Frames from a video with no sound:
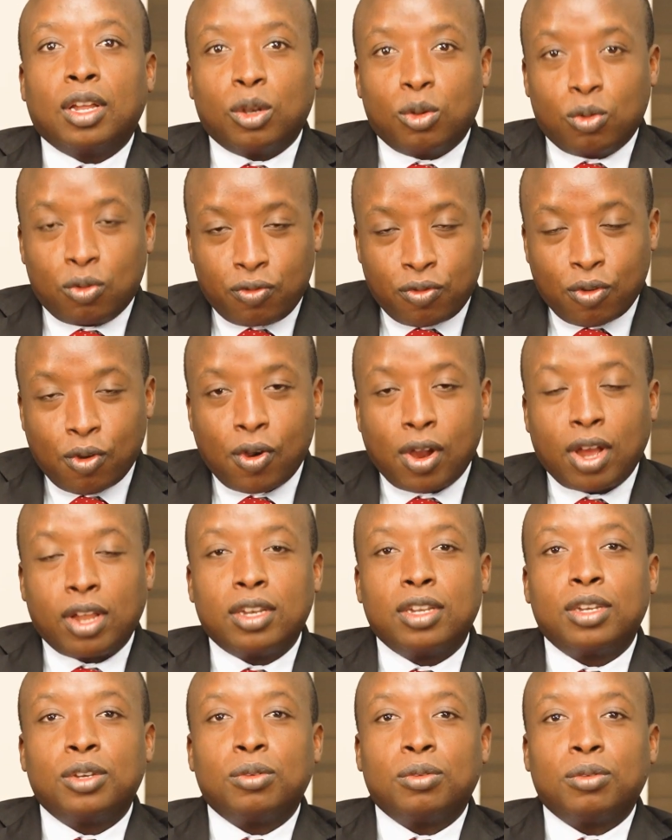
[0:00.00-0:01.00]
look
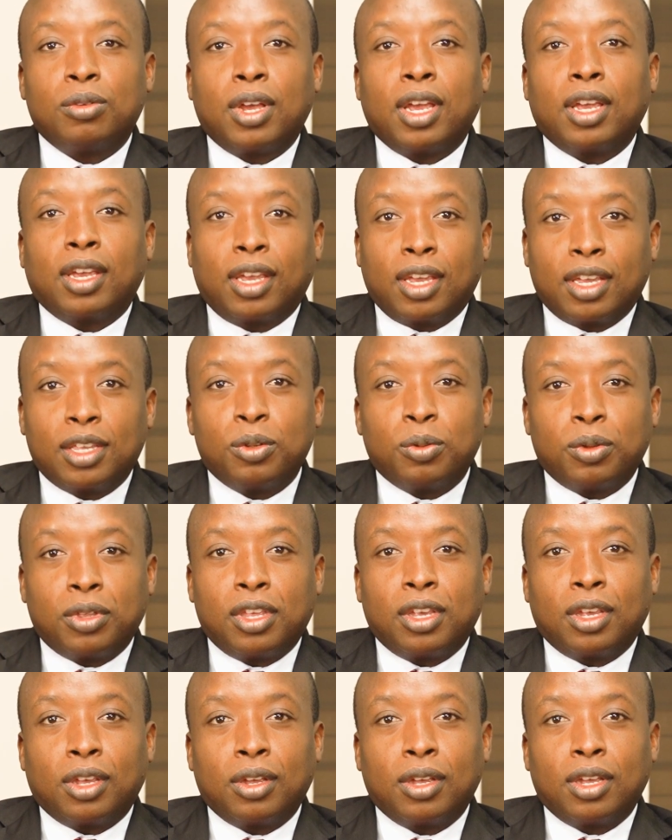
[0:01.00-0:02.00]
forward to engaging
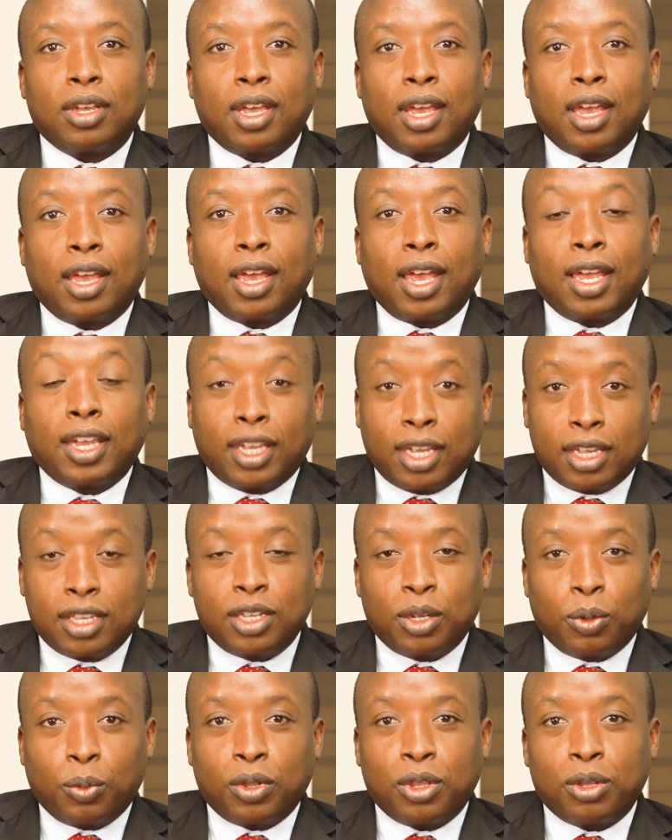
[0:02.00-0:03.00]

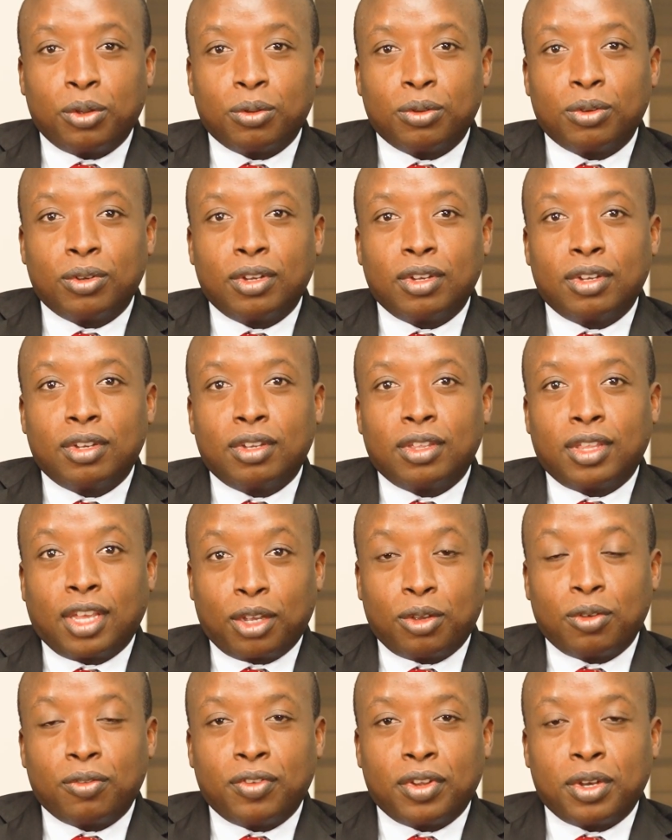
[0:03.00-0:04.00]
with you.
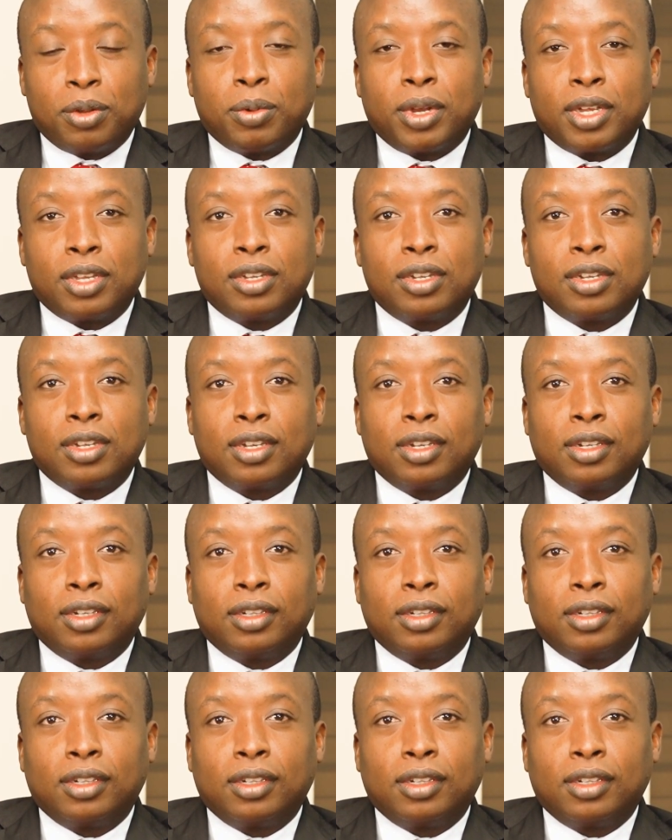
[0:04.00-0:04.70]
Thank you very much.